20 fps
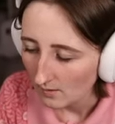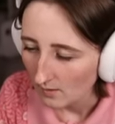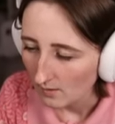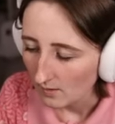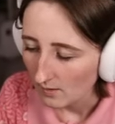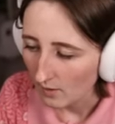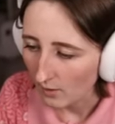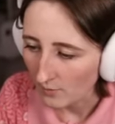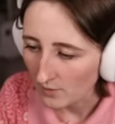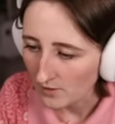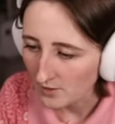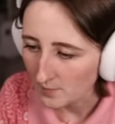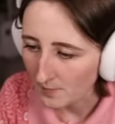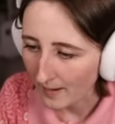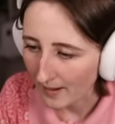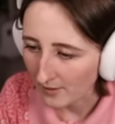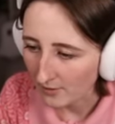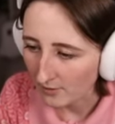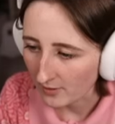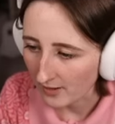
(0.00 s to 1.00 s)
Oh, this
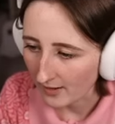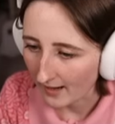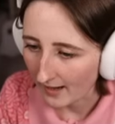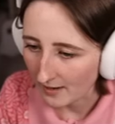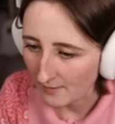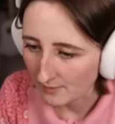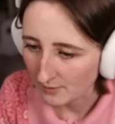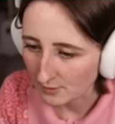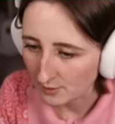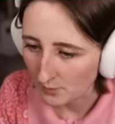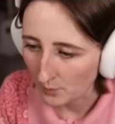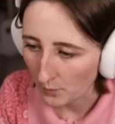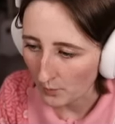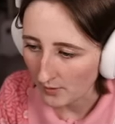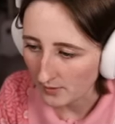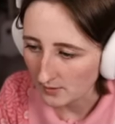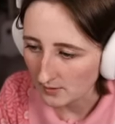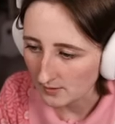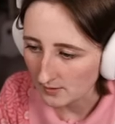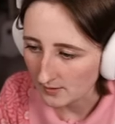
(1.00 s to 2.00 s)
batter that I have is
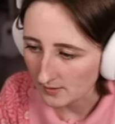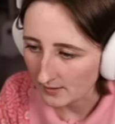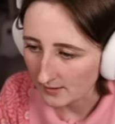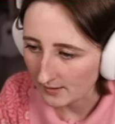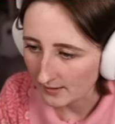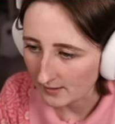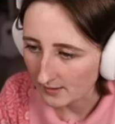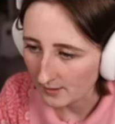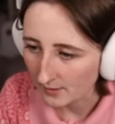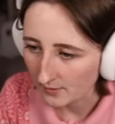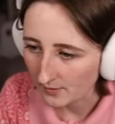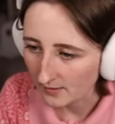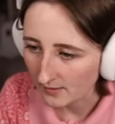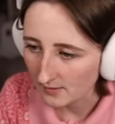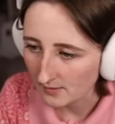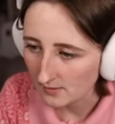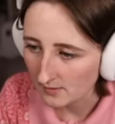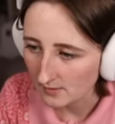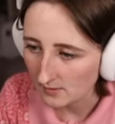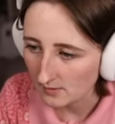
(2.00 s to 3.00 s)
spoiled and I didn't
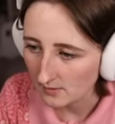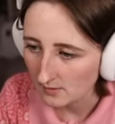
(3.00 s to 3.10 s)
notice.